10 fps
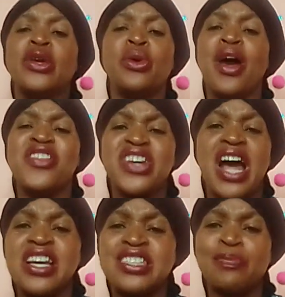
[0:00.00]
you have a
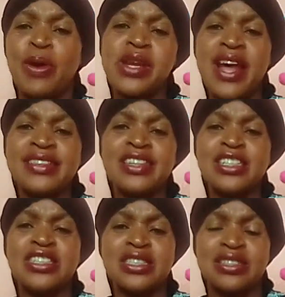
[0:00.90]
nice body at
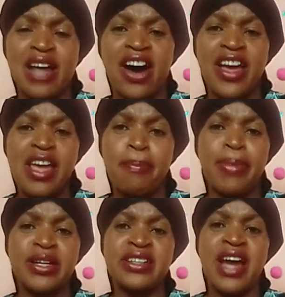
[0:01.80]
this time,
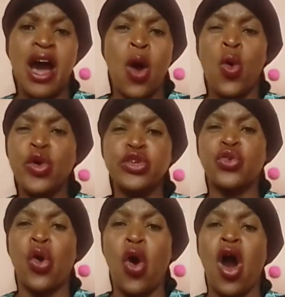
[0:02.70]
but yeah, when you
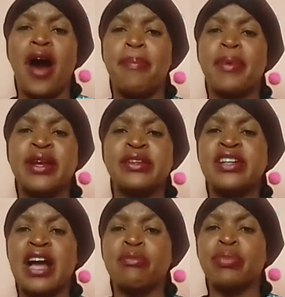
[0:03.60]
grow up
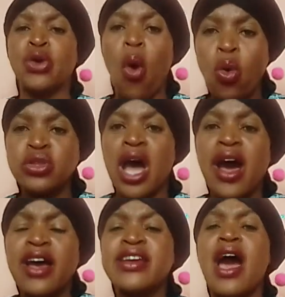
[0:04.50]
and like be
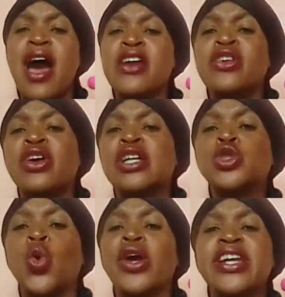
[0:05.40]
older, yeah, you're
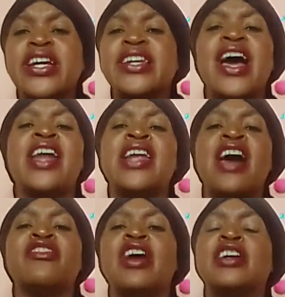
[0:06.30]
gonna join in and
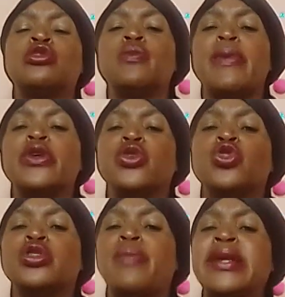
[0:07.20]
have a super
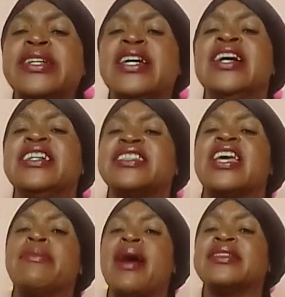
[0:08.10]
huge body,
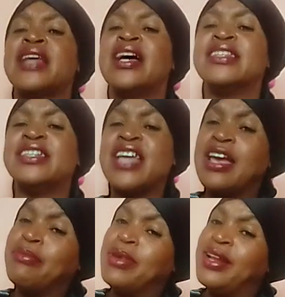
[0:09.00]
same as the
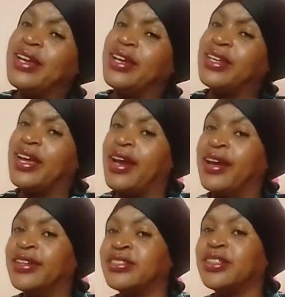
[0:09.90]
same
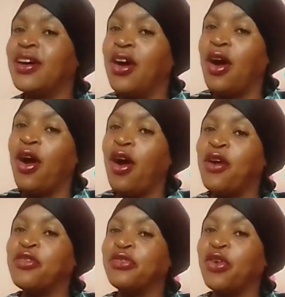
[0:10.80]
lineage
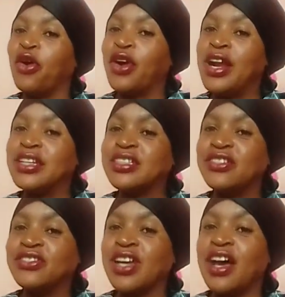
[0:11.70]
of your
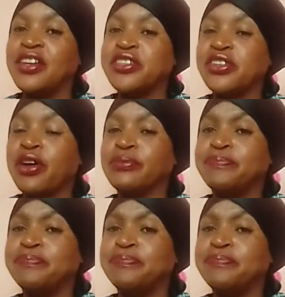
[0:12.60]
relatives, guys, you know.